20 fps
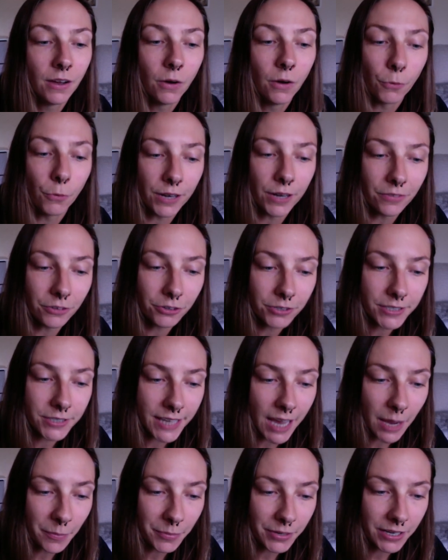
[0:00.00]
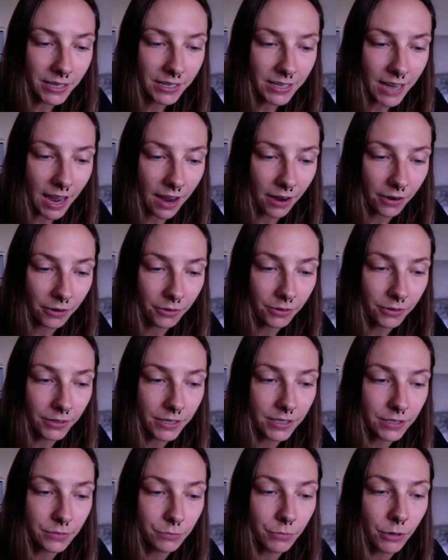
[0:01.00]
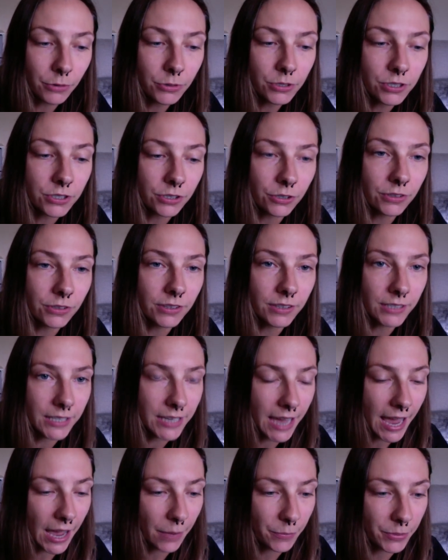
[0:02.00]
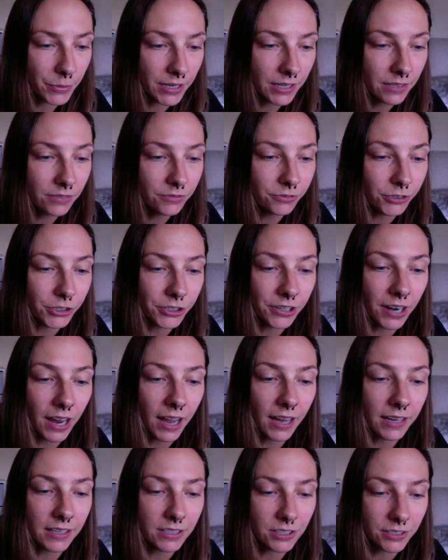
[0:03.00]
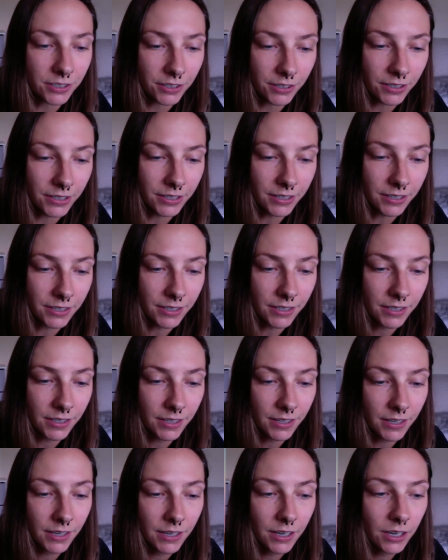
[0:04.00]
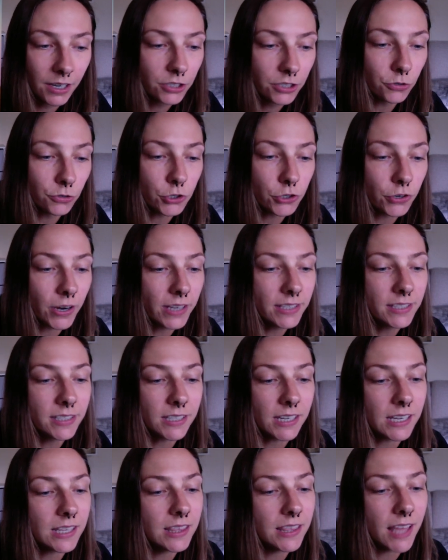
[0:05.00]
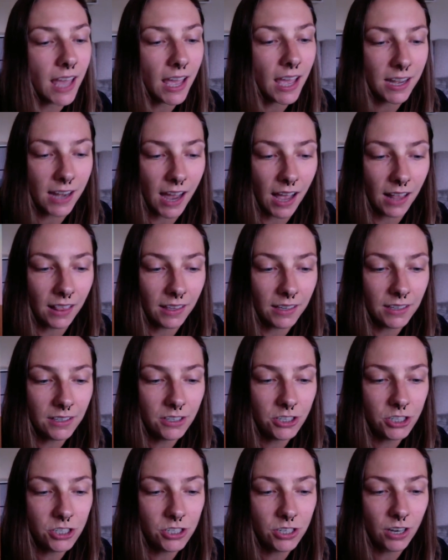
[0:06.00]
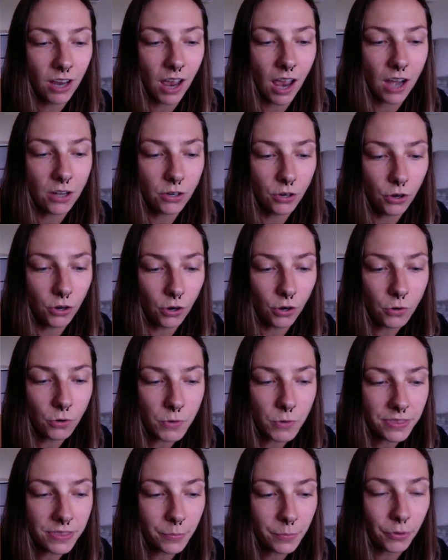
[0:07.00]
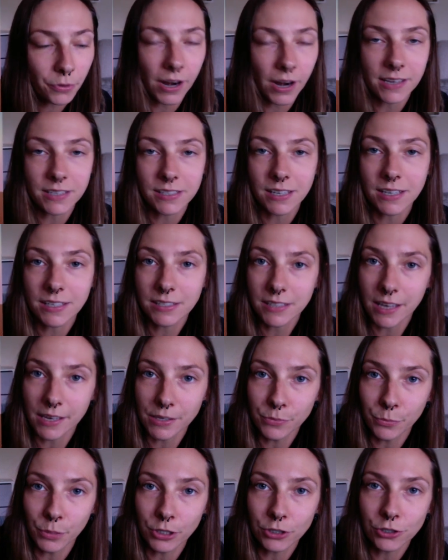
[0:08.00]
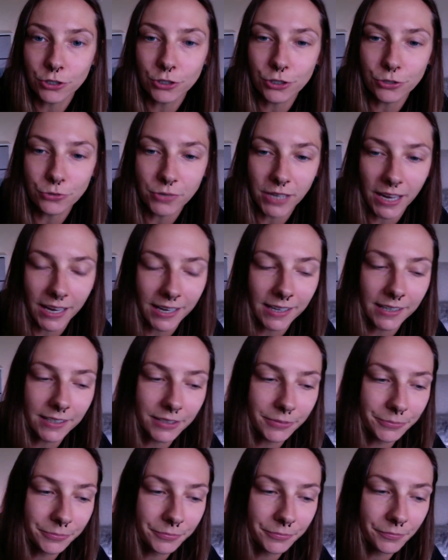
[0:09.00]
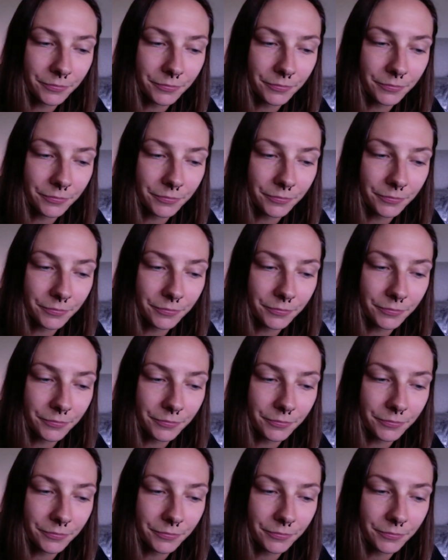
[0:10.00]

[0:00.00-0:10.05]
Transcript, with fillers: Whatever is happening now is most certainly happening for your highest good. So trust in that knowledge and go with the process as much as you can.